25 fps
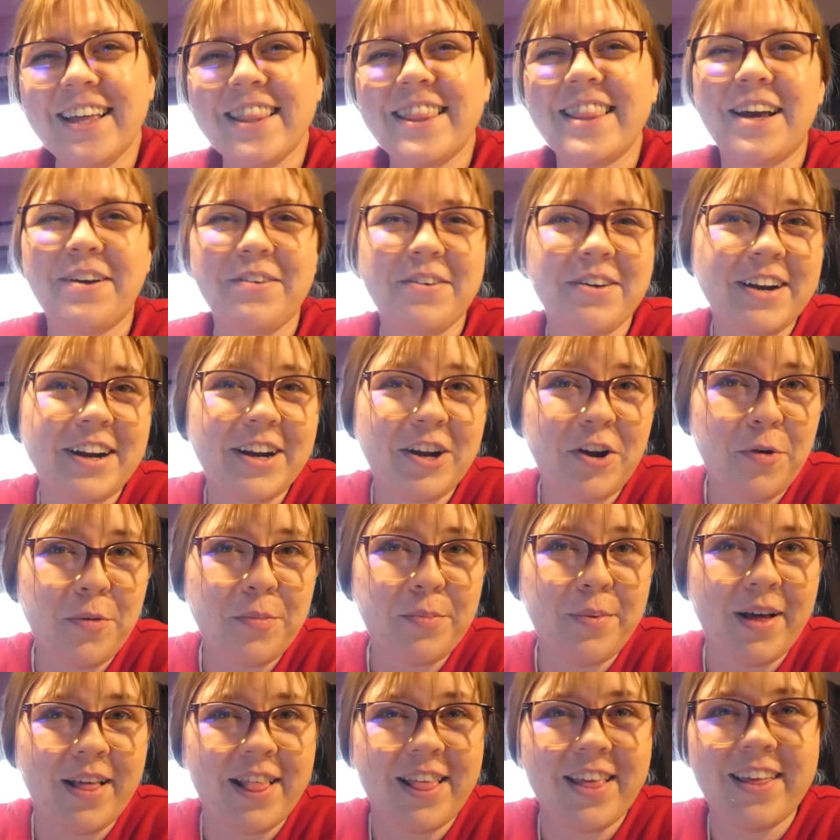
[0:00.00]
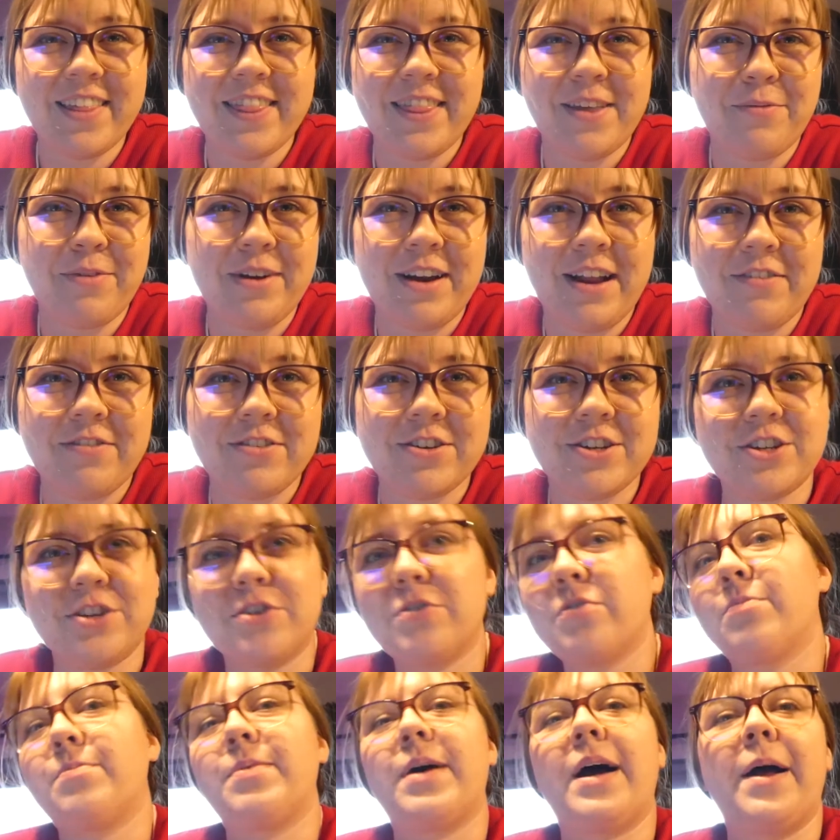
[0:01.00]
that we're gonna do a puzzle that we never
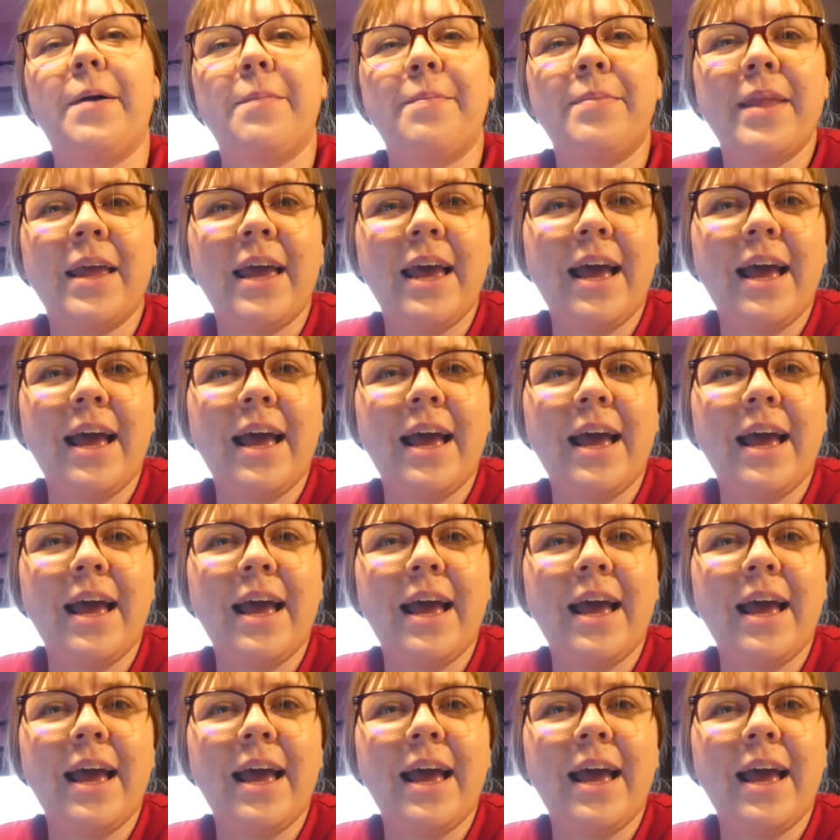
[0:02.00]
do, but